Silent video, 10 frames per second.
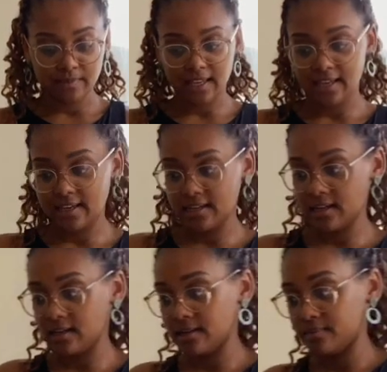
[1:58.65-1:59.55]

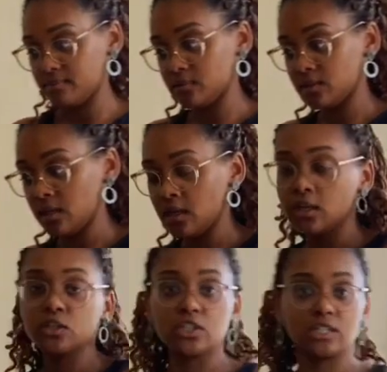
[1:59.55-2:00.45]
and she's a